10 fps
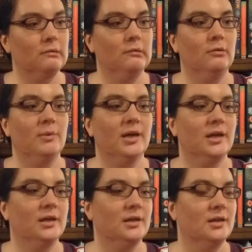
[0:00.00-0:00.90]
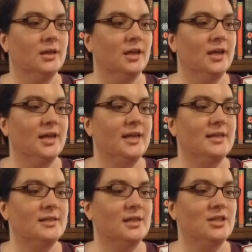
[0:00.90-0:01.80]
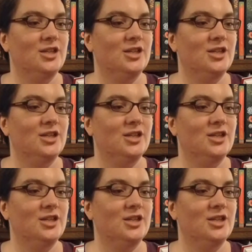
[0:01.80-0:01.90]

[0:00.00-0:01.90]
oh my, Isa